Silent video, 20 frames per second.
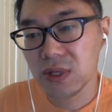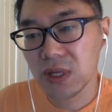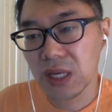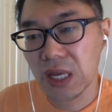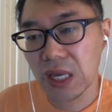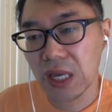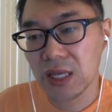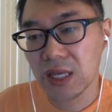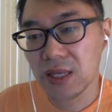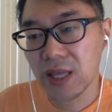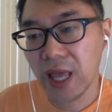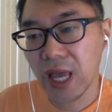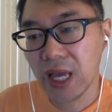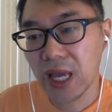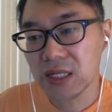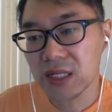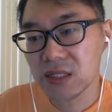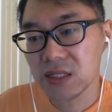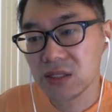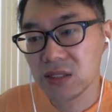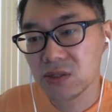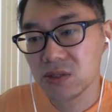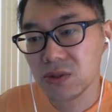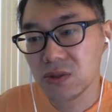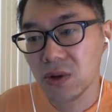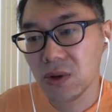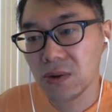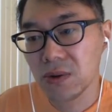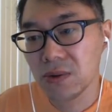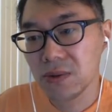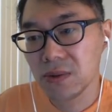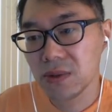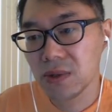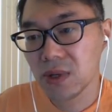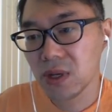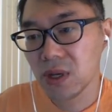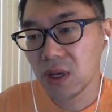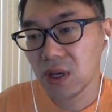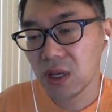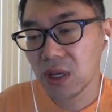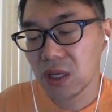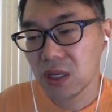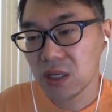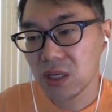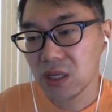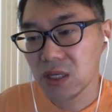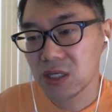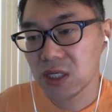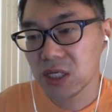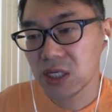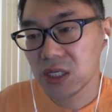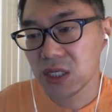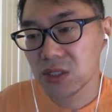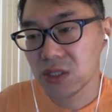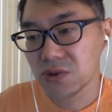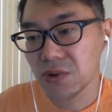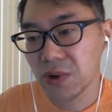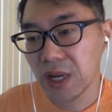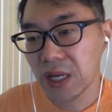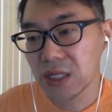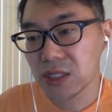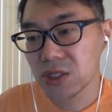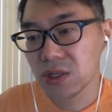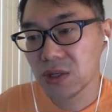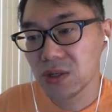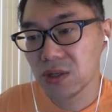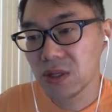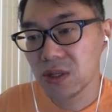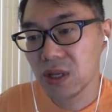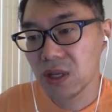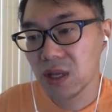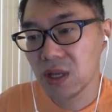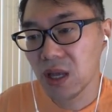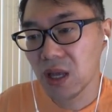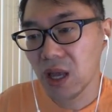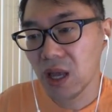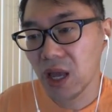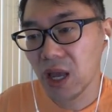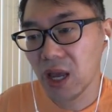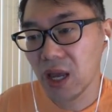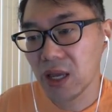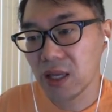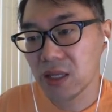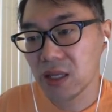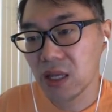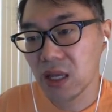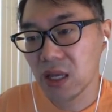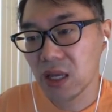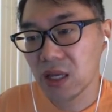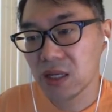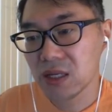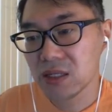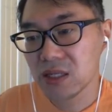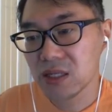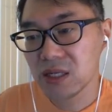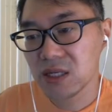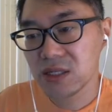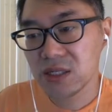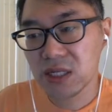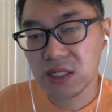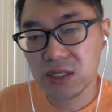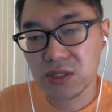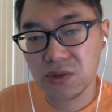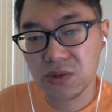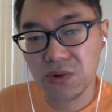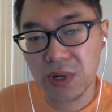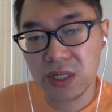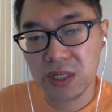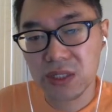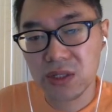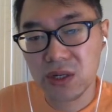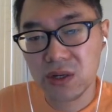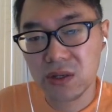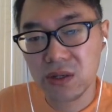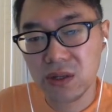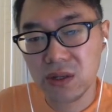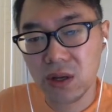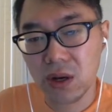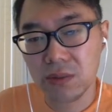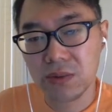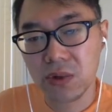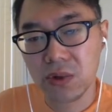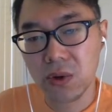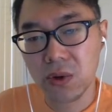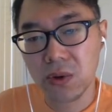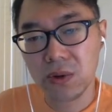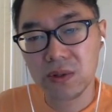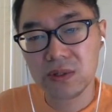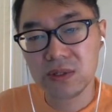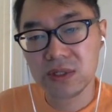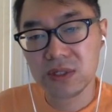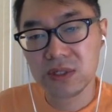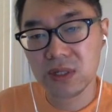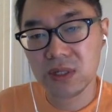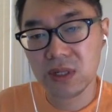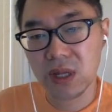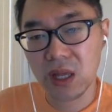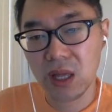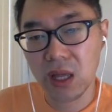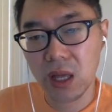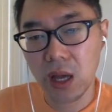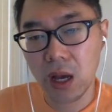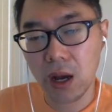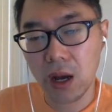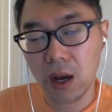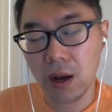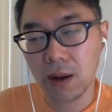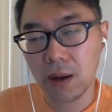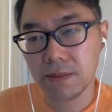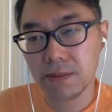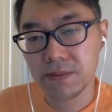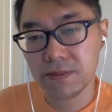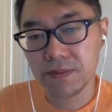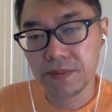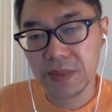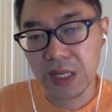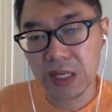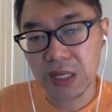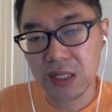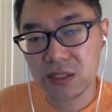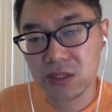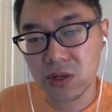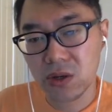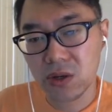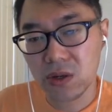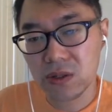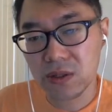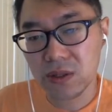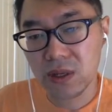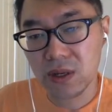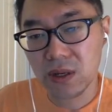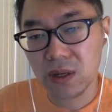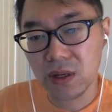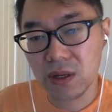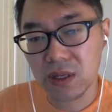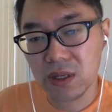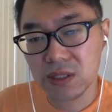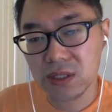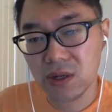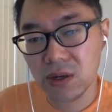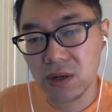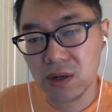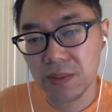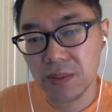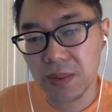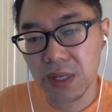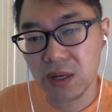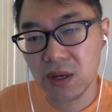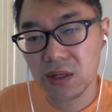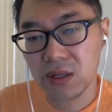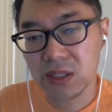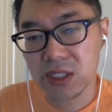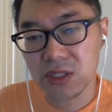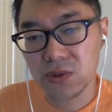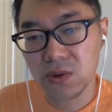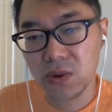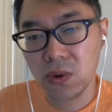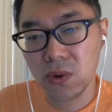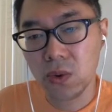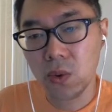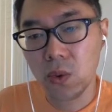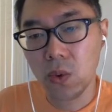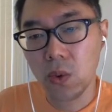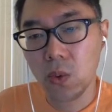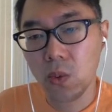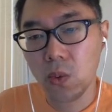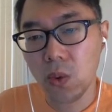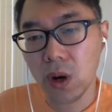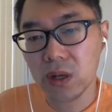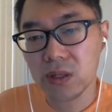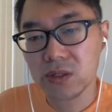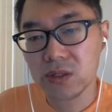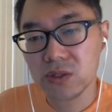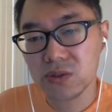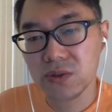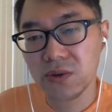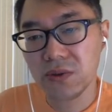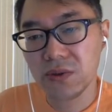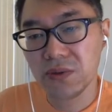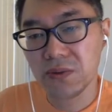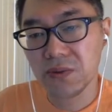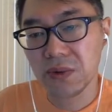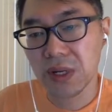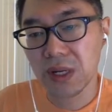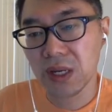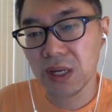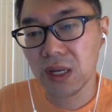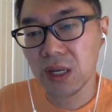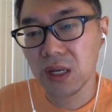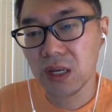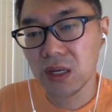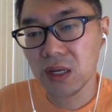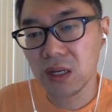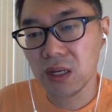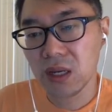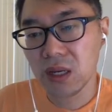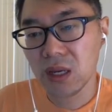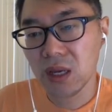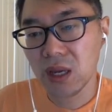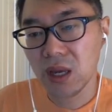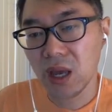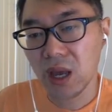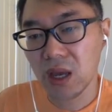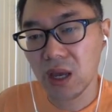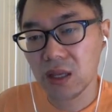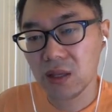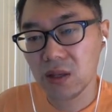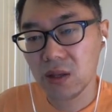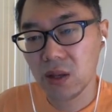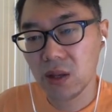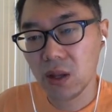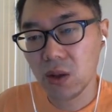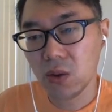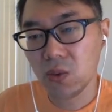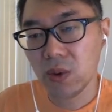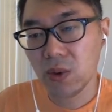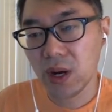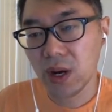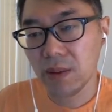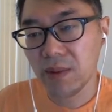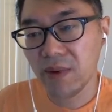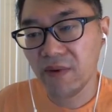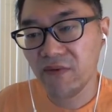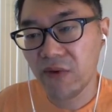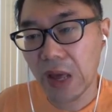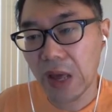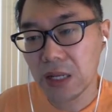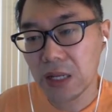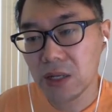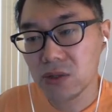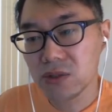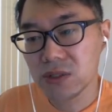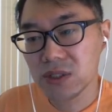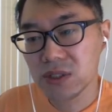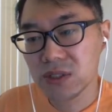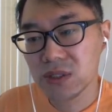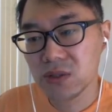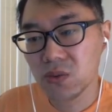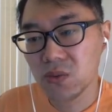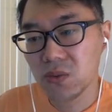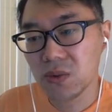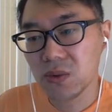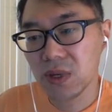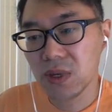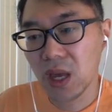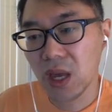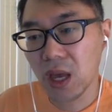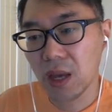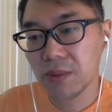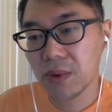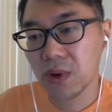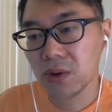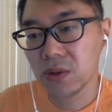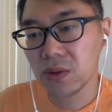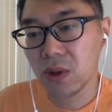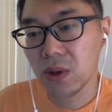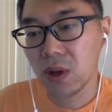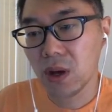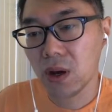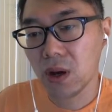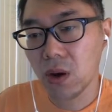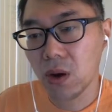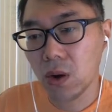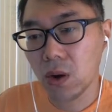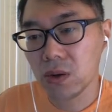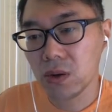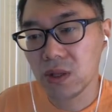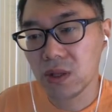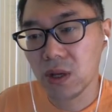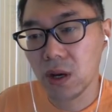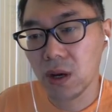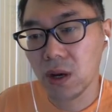the index, each iteration, and this iteration, of course, um, it's gonna be a 0, 1, 2, 3, and whatever values we have on